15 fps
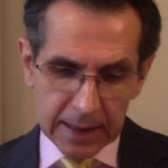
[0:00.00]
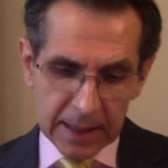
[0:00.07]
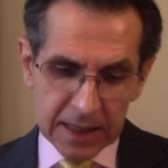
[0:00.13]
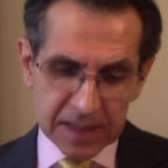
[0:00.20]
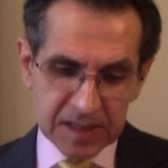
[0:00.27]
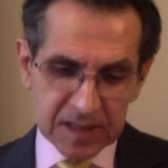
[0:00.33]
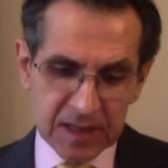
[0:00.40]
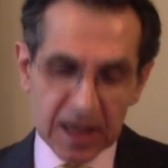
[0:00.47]

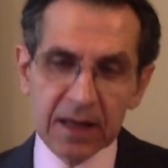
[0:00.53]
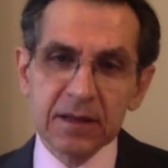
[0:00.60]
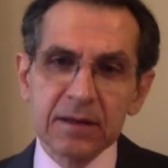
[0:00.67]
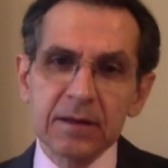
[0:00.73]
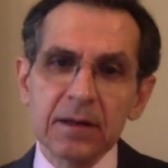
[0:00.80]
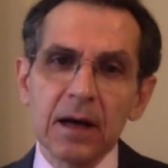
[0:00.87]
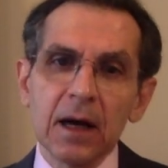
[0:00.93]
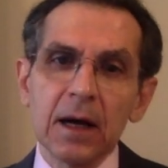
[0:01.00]
is
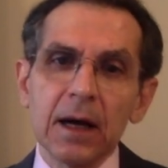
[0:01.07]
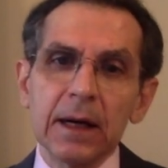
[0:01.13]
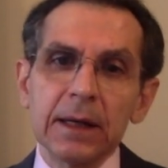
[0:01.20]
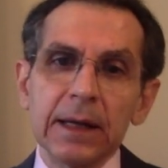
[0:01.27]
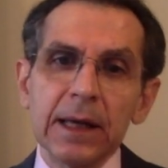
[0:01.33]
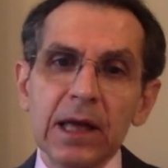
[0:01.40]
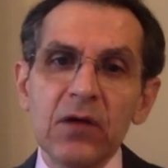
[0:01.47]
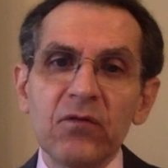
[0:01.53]
that
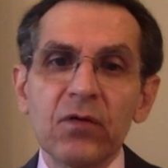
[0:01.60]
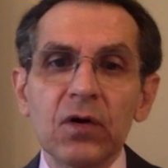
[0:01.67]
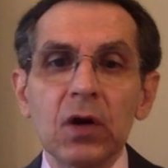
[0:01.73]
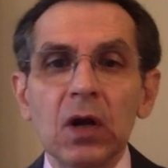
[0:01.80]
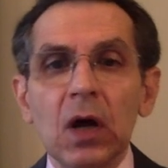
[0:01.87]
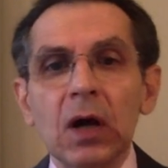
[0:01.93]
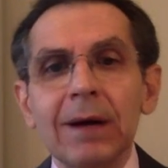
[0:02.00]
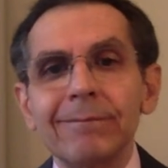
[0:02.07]

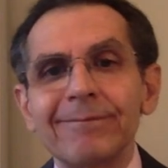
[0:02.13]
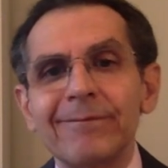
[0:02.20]
even